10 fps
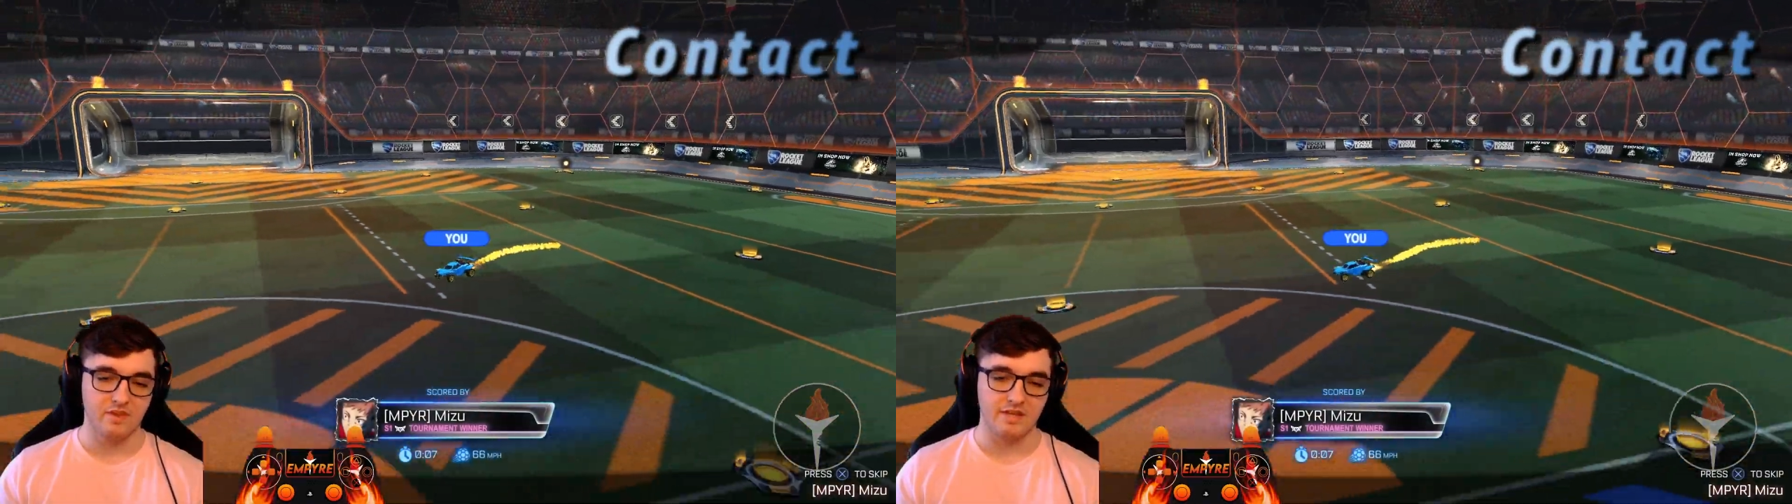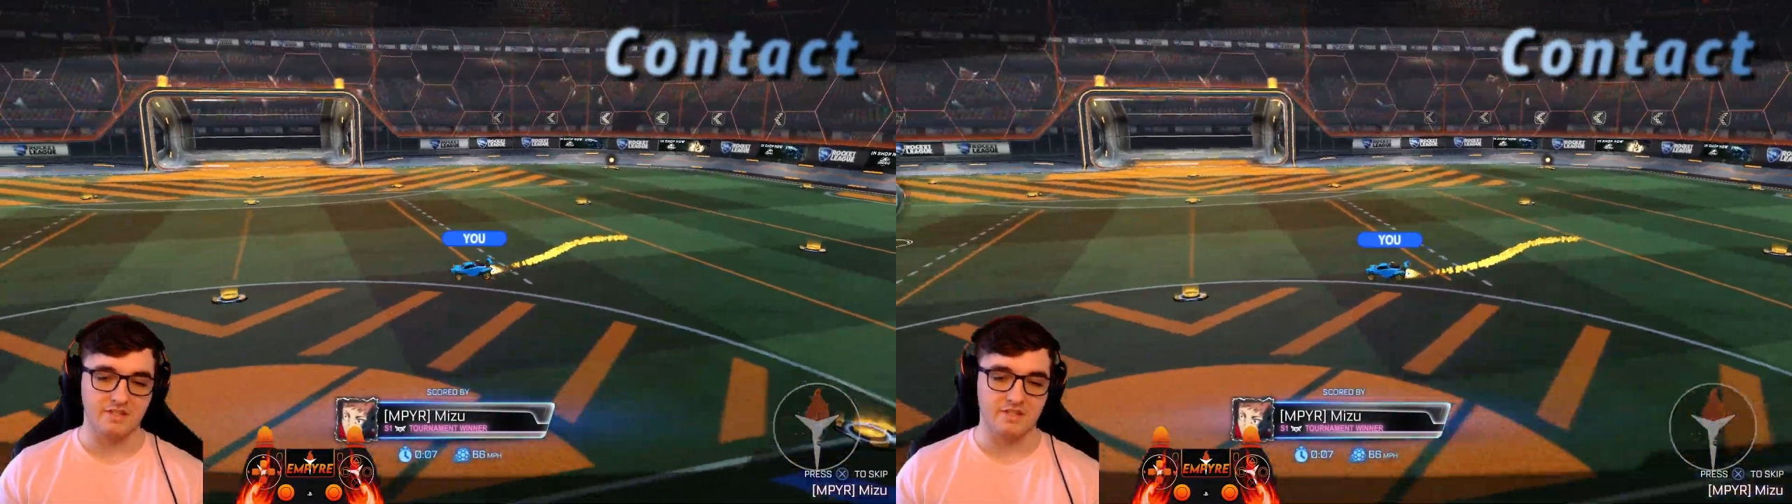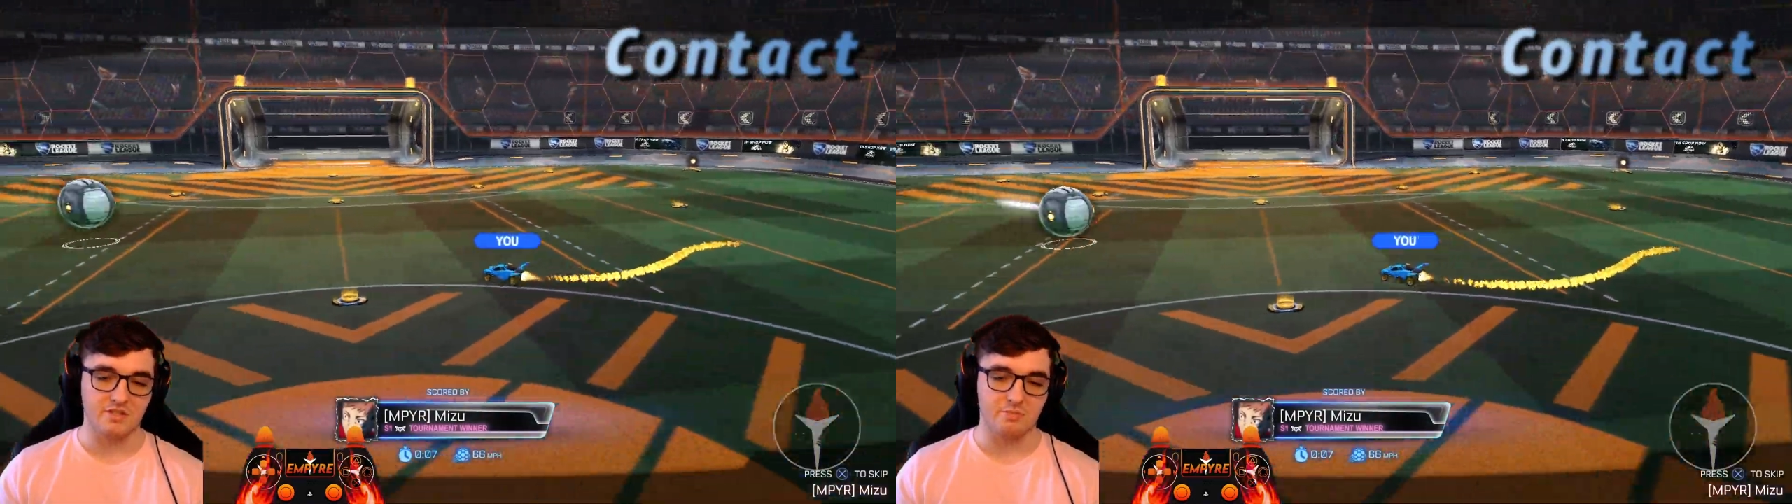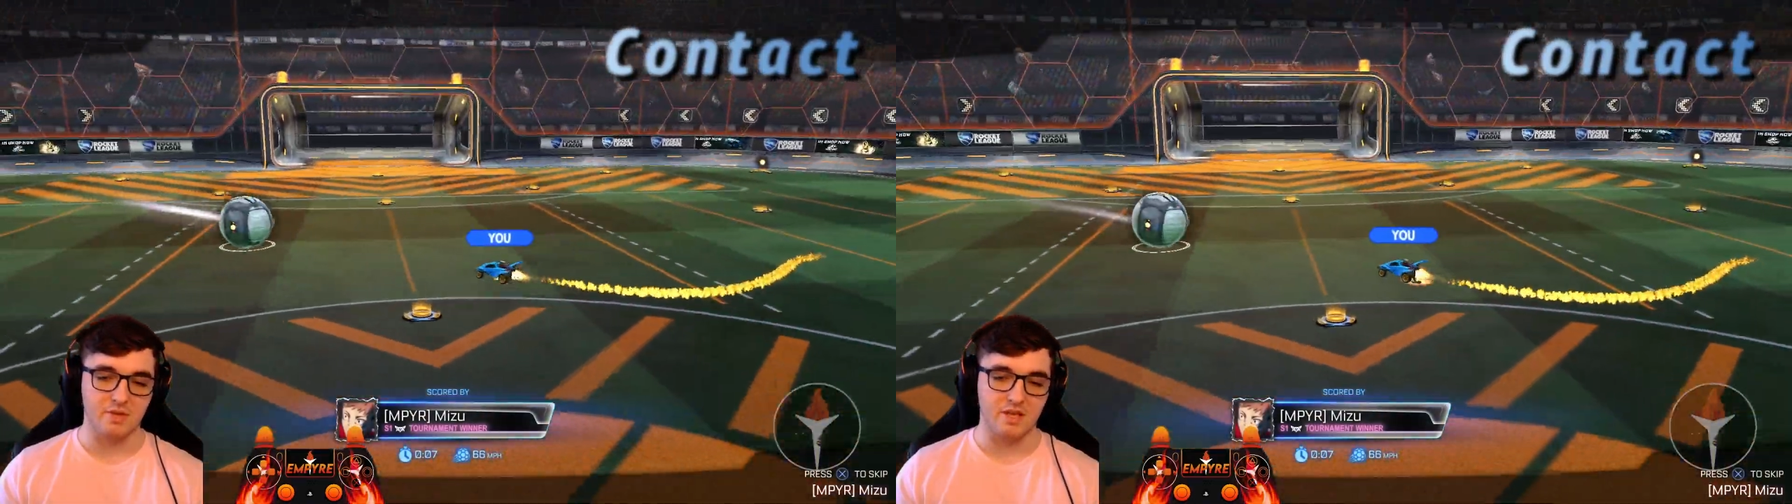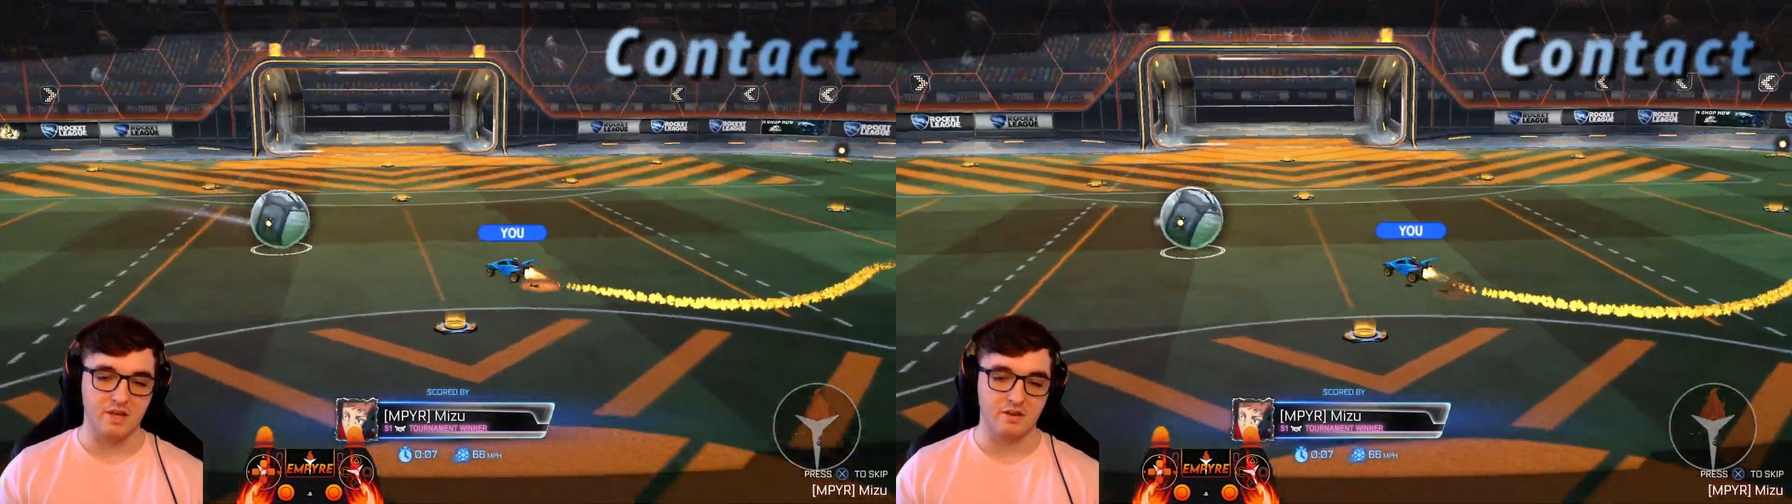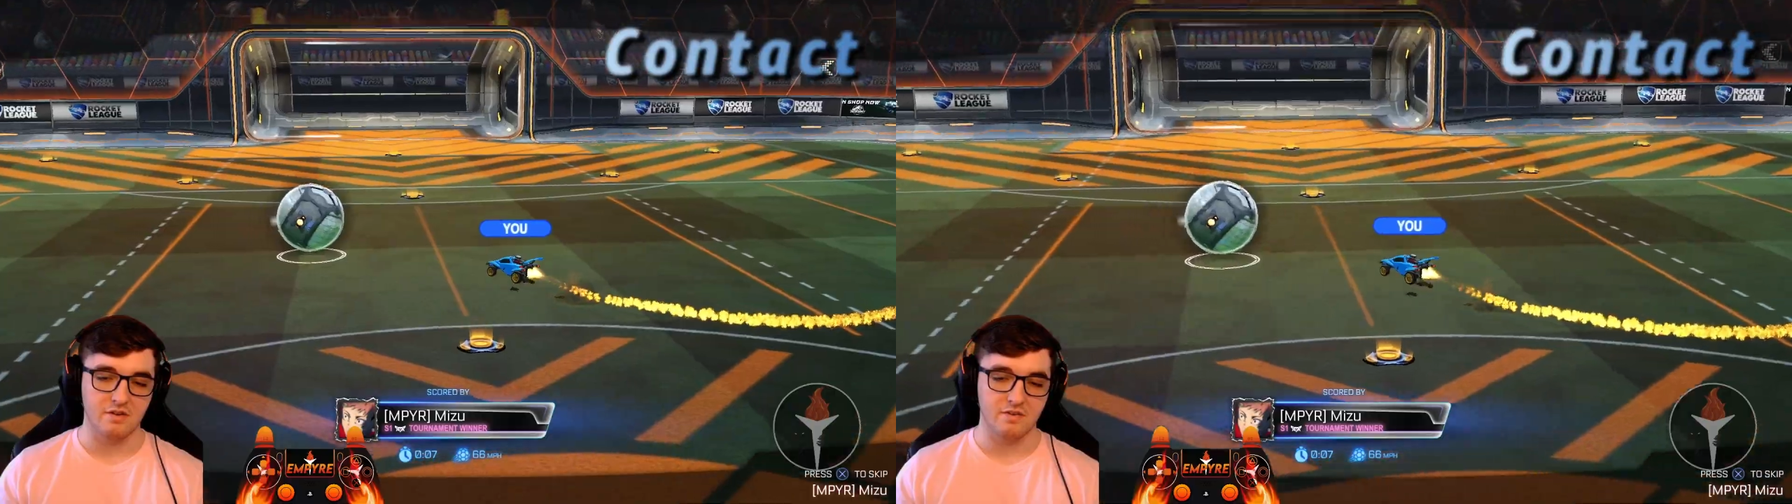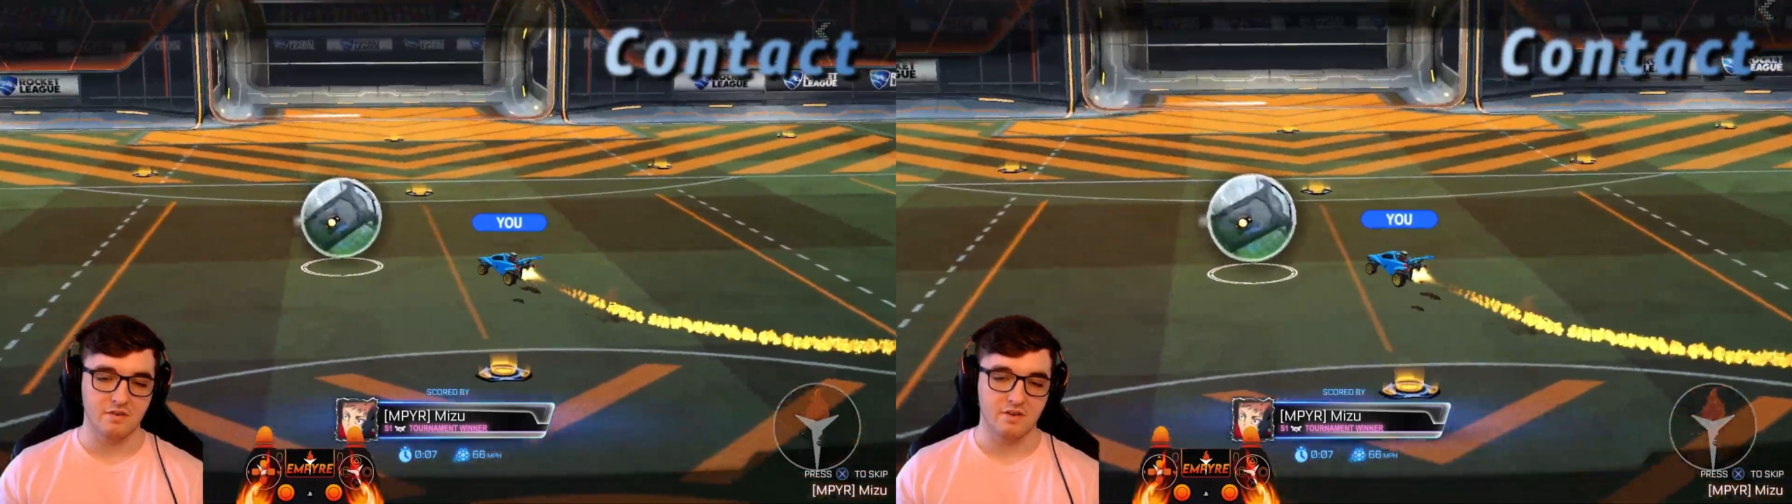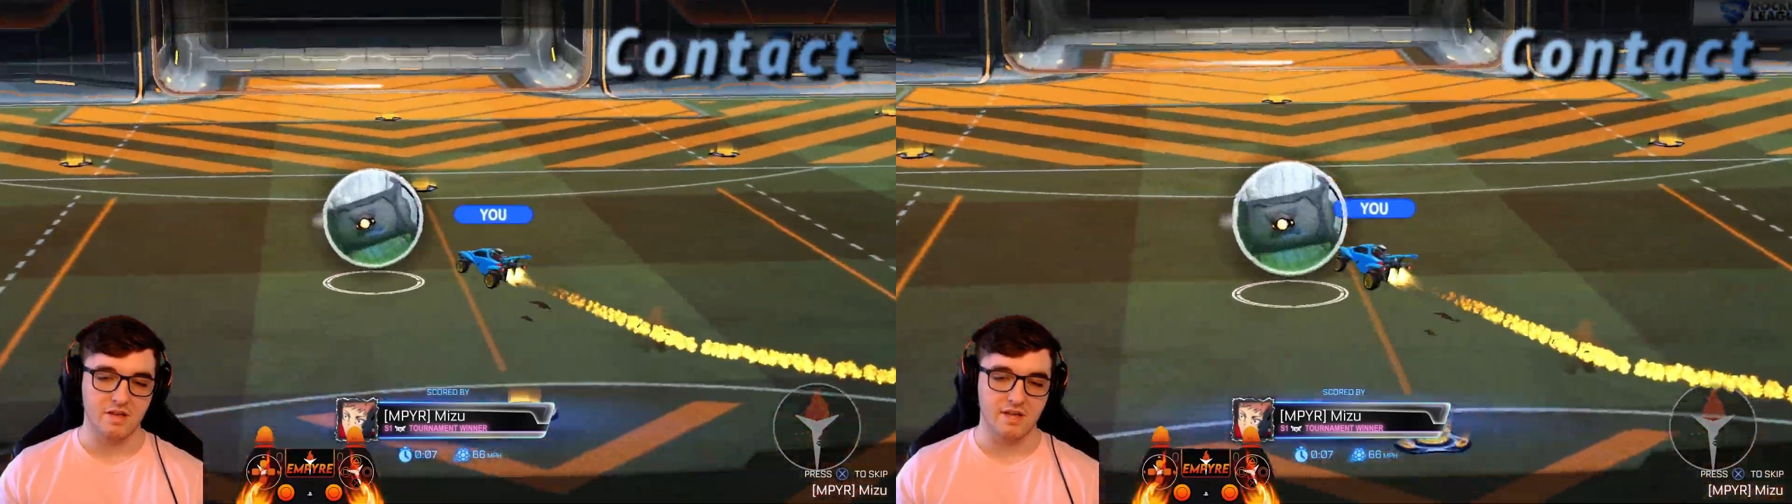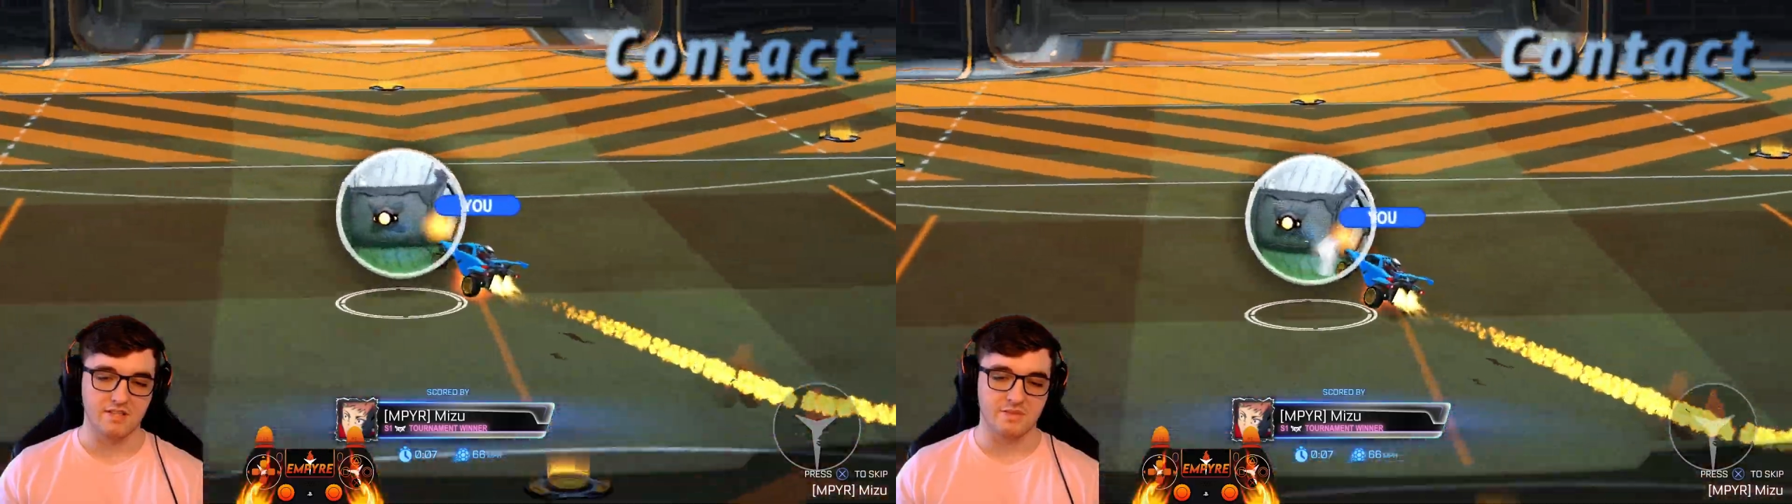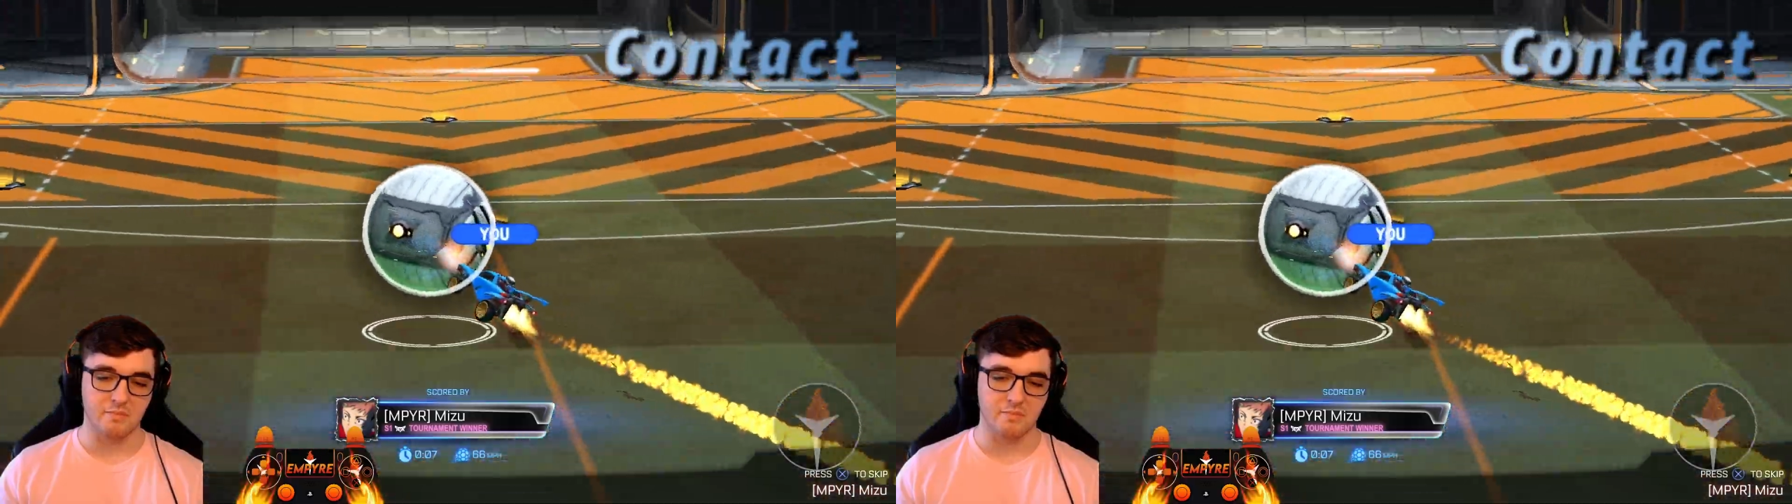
it's the speed, and it's the